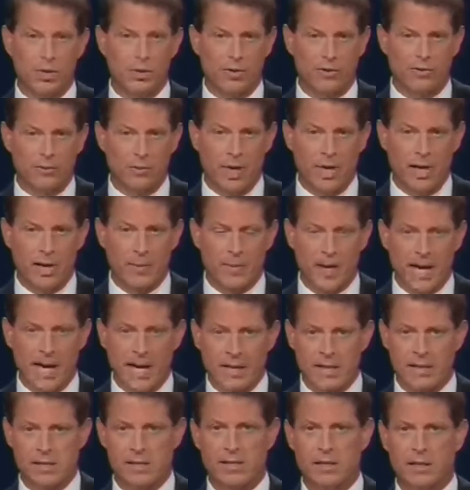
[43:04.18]
of Money
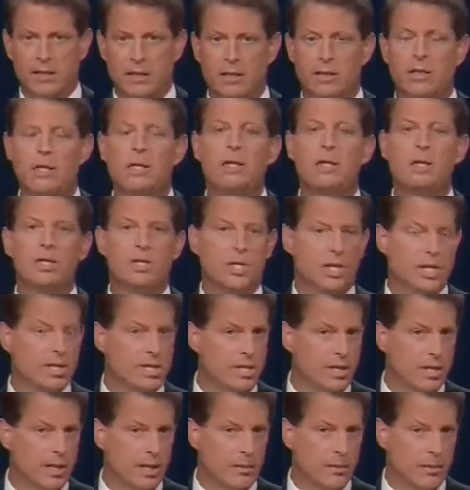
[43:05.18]
Magazine just
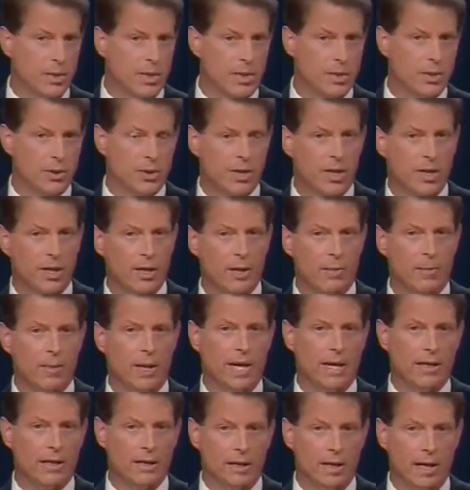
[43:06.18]
sent Mr. Kemp
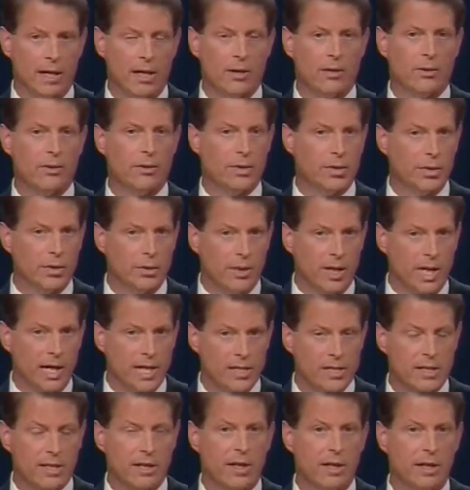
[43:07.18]
a letter 2
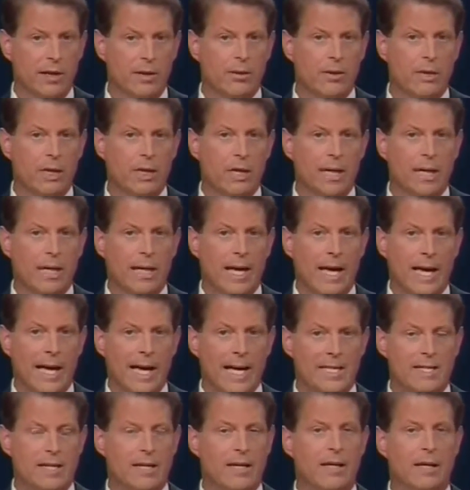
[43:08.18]
days ago
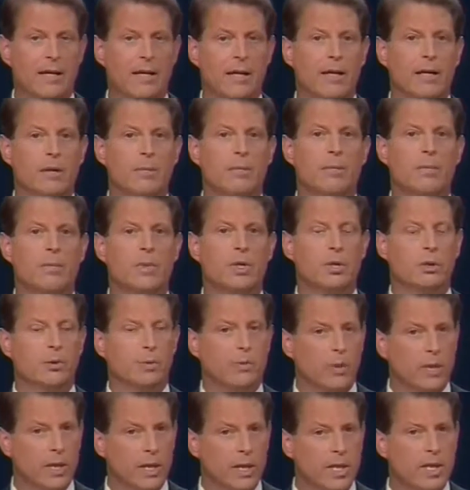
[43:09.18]
asking him to
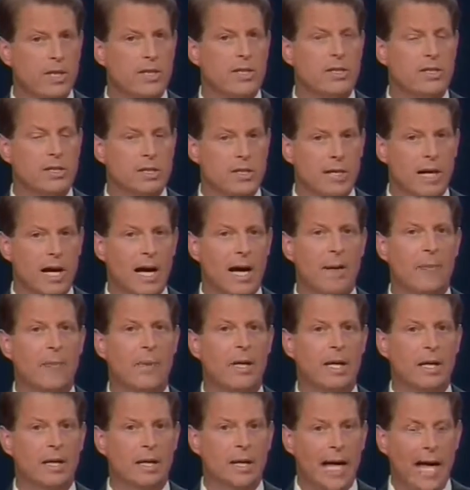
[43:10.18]
please stop
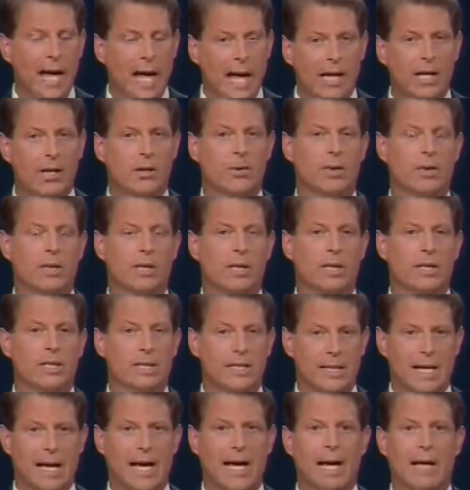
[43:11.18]
inaccurately
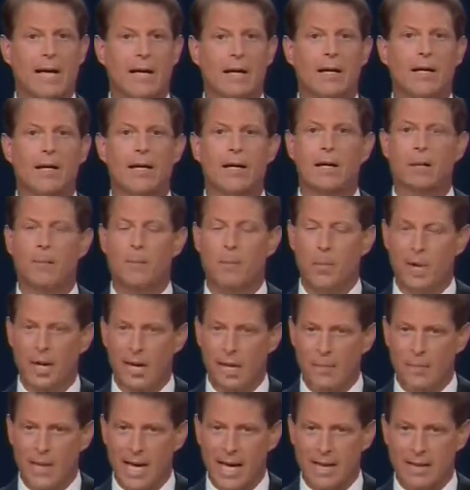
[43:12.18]
citing
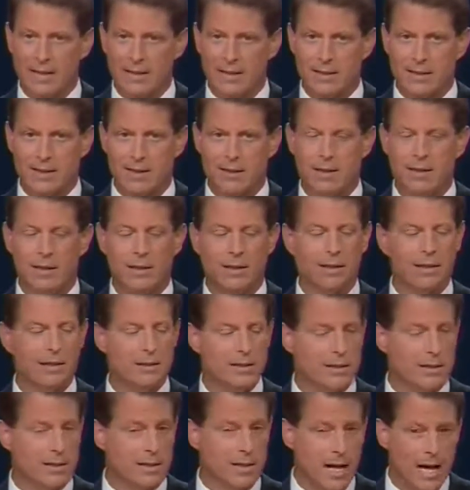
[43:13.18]
Money Magazine. It
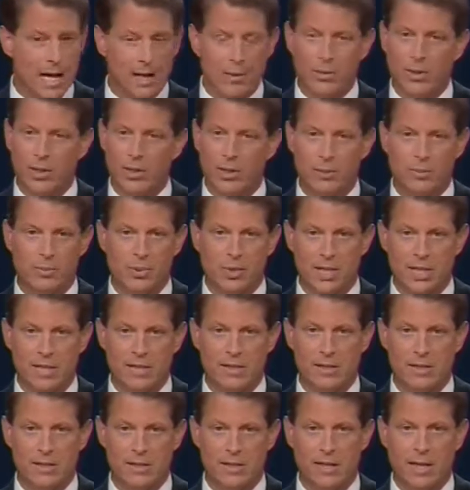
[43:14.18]
is not what the
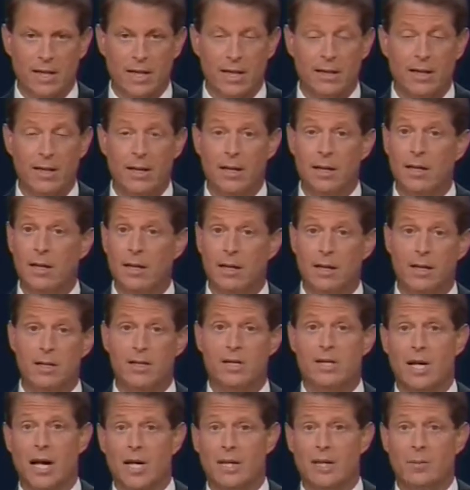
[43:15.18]
president said. It
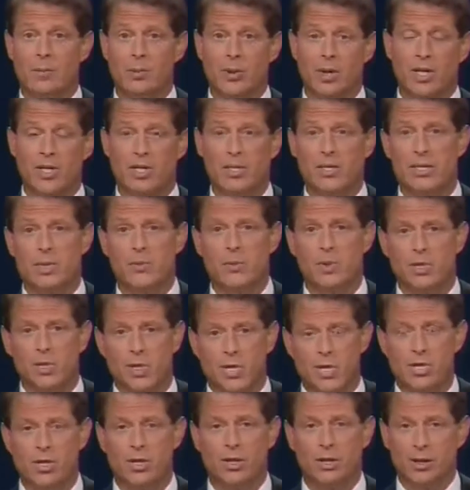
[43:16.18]
is not the president's
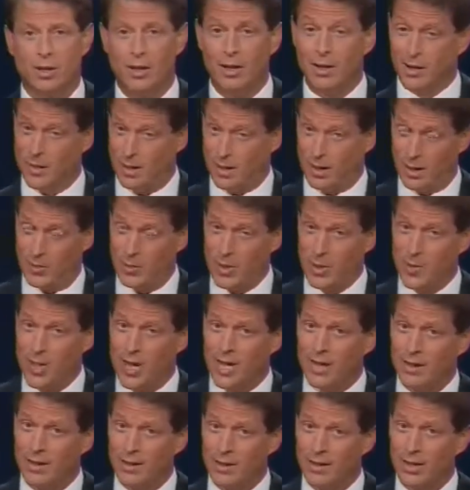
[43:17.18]
position. Let me
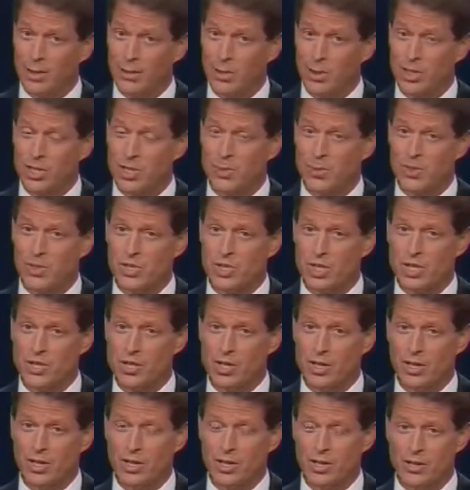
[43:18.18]
make clear what his
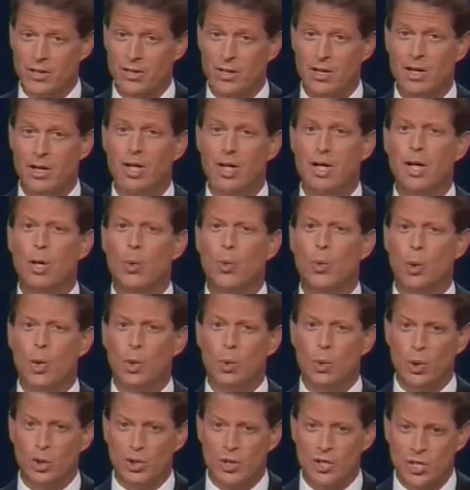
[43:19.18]
position is. We
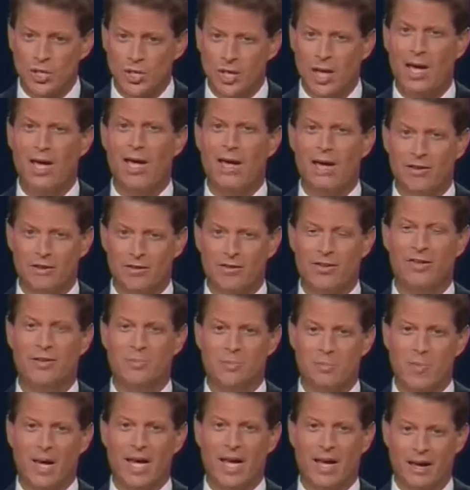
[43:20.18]
will save
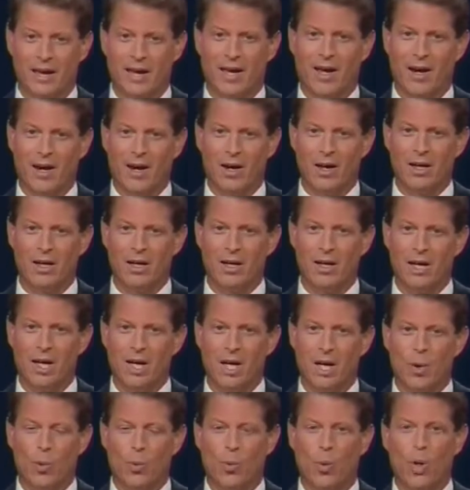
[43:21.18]
Medicare.
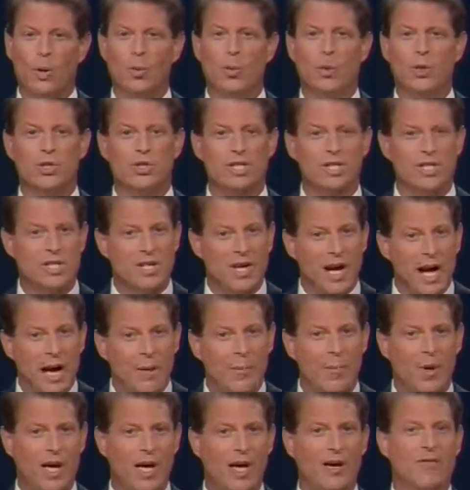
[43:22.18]
We will
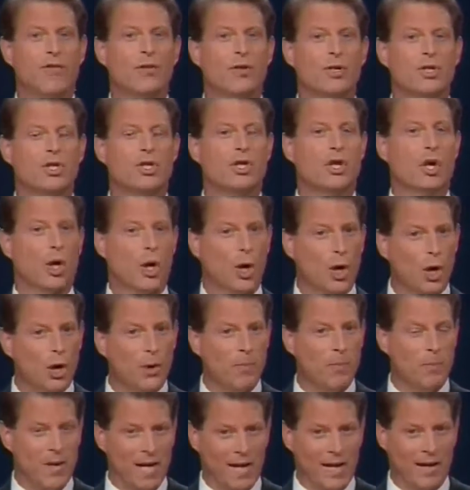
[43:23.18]
stop efforts to
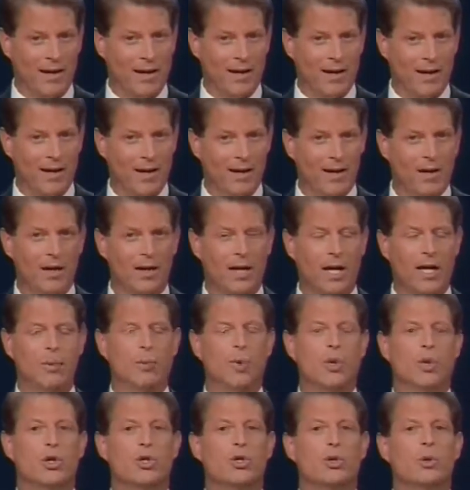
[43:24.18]
hurt Medicare, and
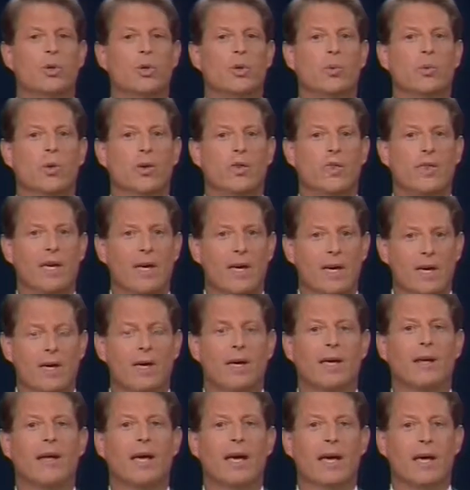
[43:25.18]
we'll do it
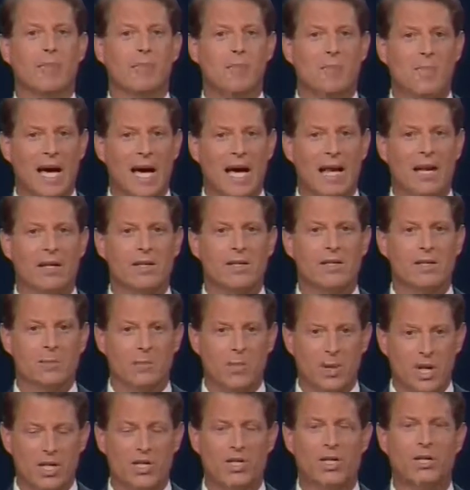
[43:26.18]
within a balanced
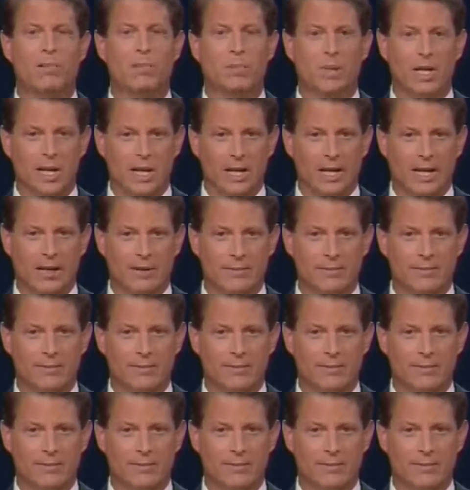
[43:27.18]
budget plan.